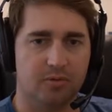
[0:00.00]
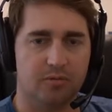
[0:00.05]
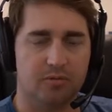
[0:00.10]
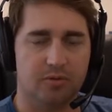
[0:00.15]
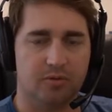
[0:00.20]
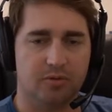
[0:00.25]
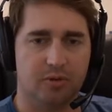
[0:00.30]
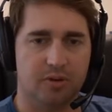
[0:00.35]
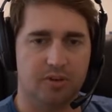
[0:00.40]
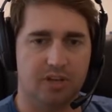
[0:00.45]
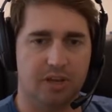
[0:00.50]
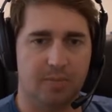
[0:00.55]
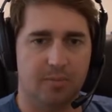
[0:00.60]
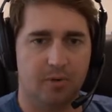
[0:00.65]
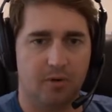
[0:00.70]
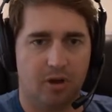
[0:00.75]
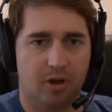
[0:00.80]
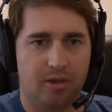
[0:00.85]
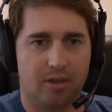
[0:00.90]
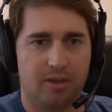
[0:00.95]
So for example,
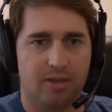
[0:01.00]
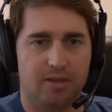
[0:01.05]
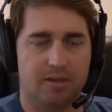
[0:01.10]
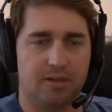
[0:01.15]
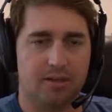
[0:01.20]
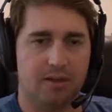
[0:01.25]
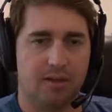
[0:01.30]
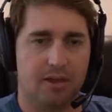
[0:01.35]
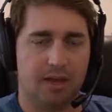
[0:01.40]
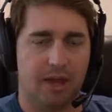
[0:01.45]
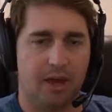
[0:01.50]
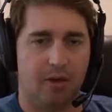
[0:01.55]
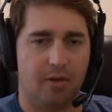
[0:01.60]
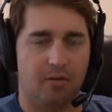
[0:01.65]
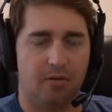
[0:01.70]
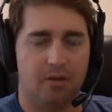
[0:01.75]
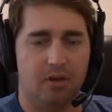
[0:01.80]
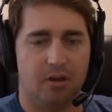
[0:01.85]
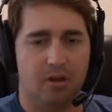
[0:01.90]
on this account,